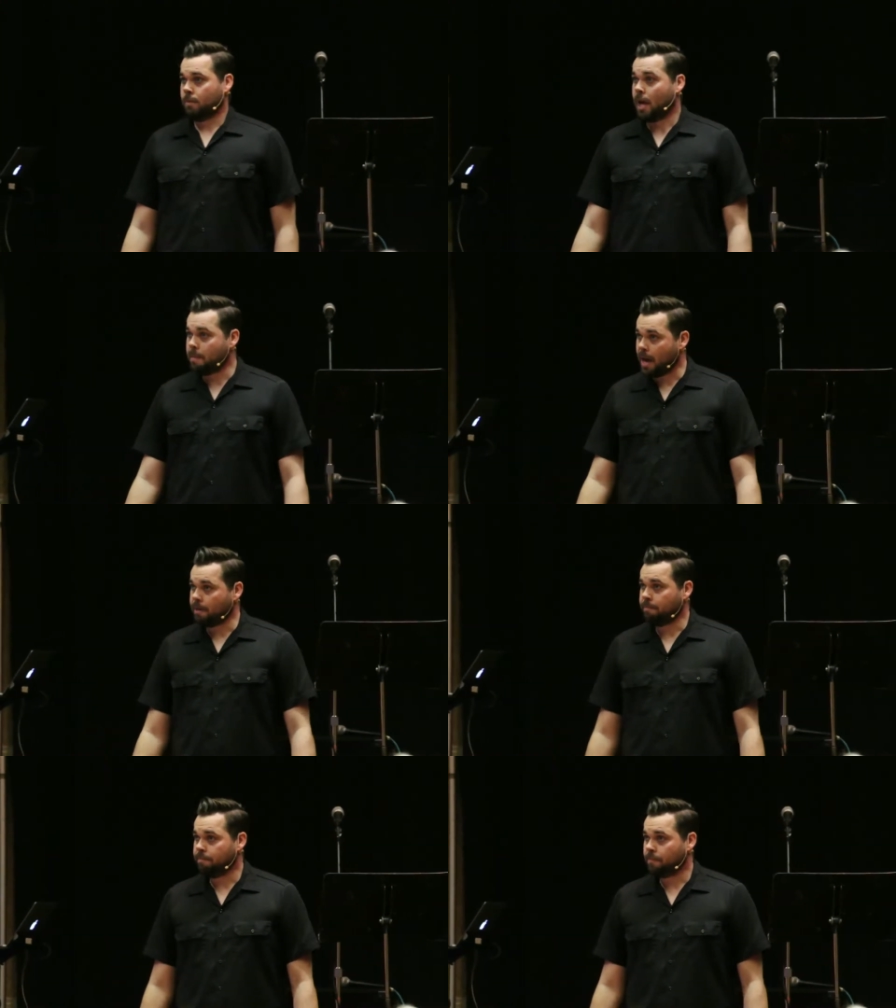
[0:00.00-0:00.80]

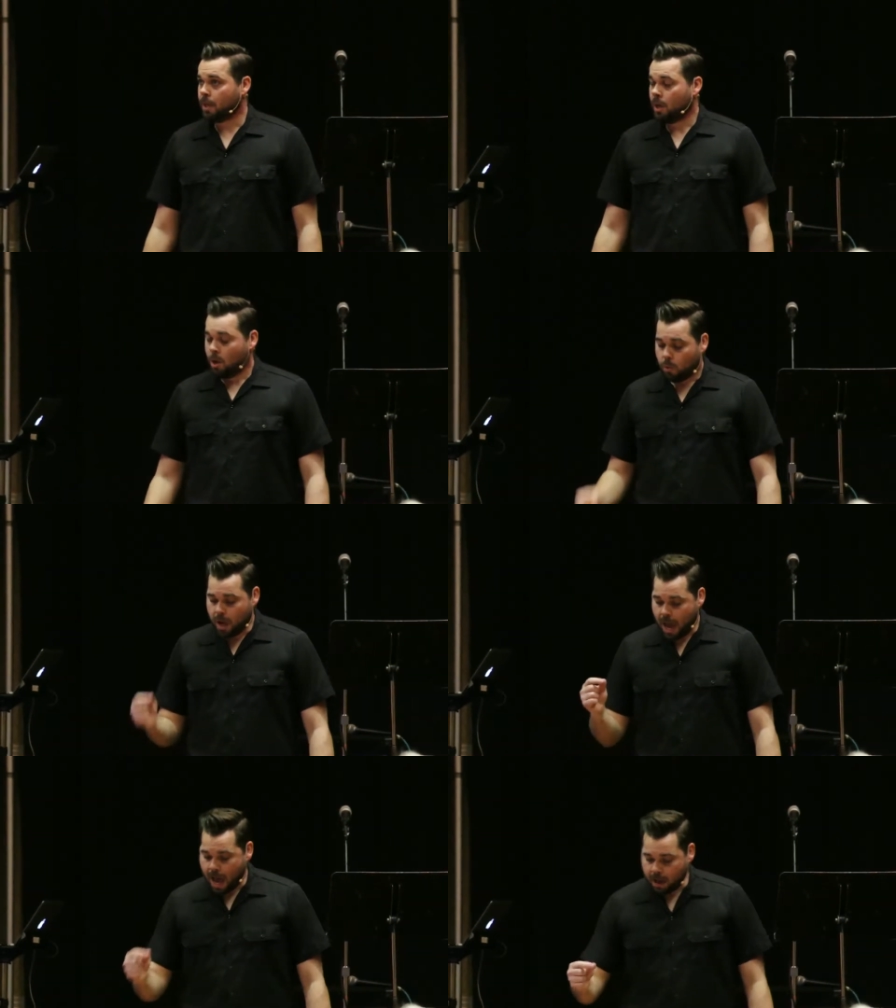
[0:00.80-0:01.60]
Amen?
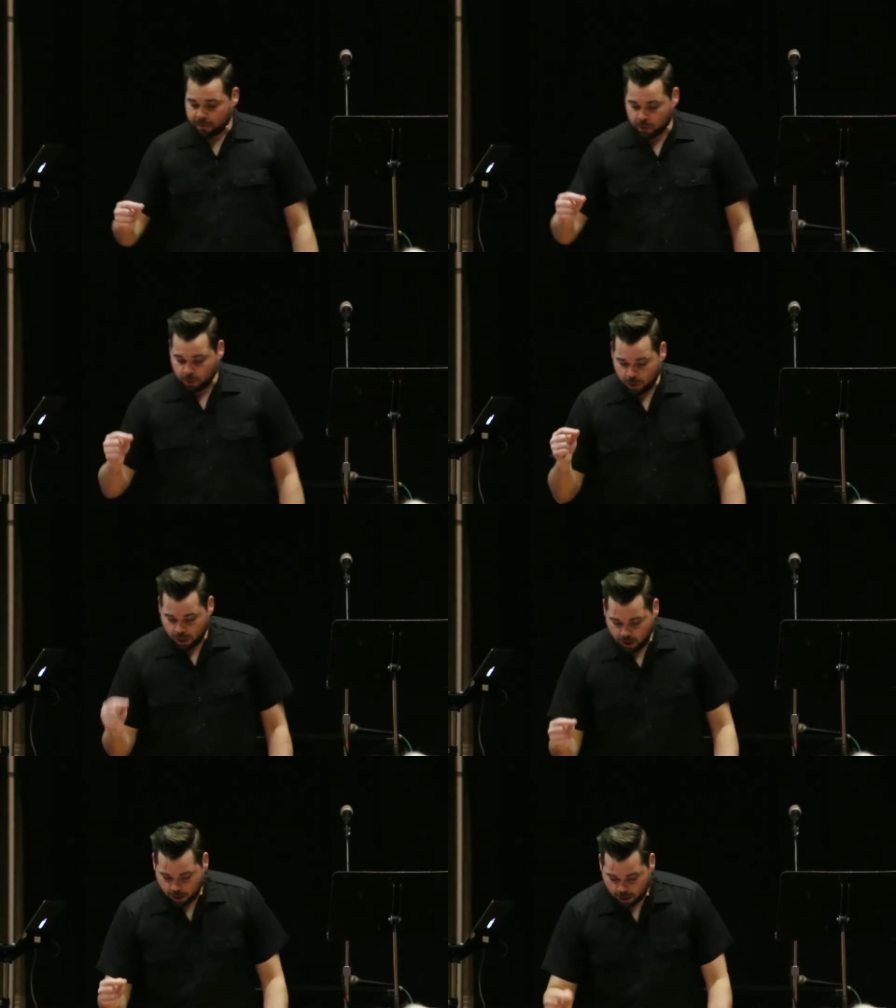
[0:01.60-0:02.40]
We have to
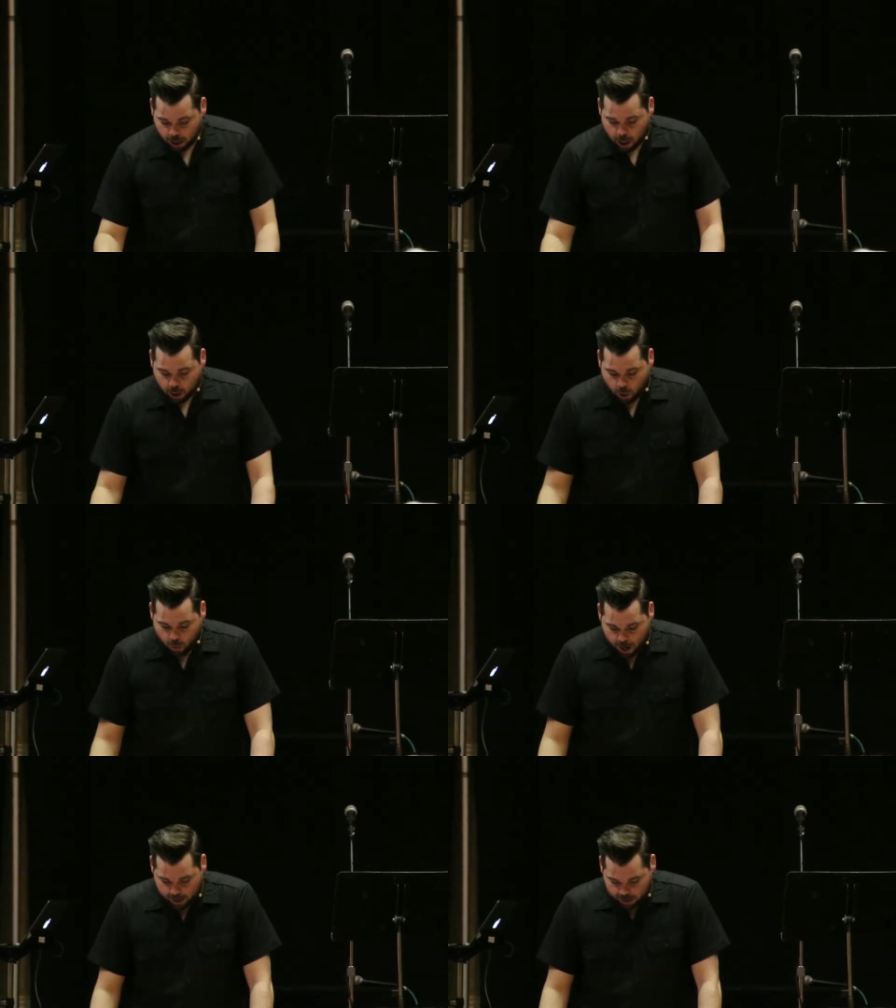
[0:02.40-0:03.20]
hear
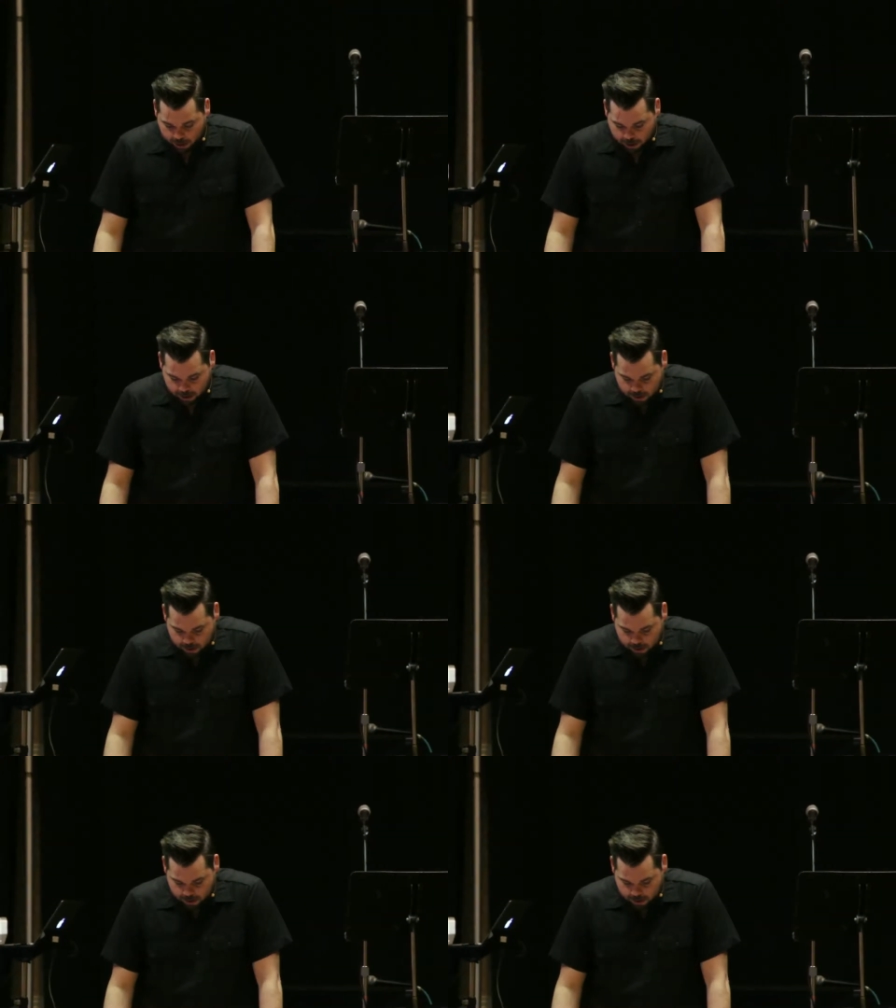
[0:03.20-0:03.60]
correctly.